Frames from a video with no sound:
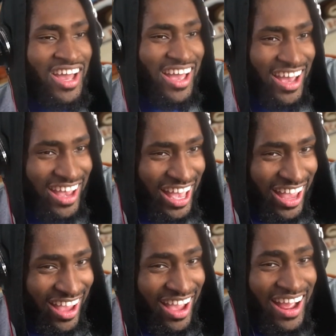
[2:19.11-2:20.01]

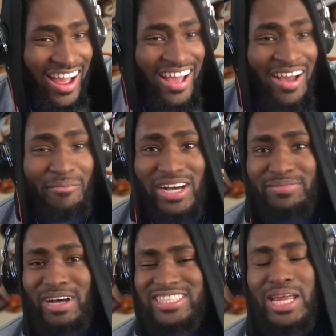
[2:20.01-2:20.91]
my,
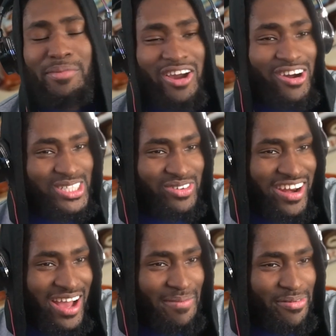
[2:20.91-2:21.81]
my stomach hurts
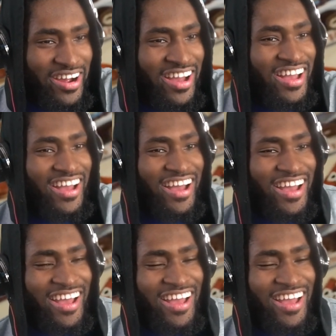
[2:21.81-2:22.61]
right now, bruh.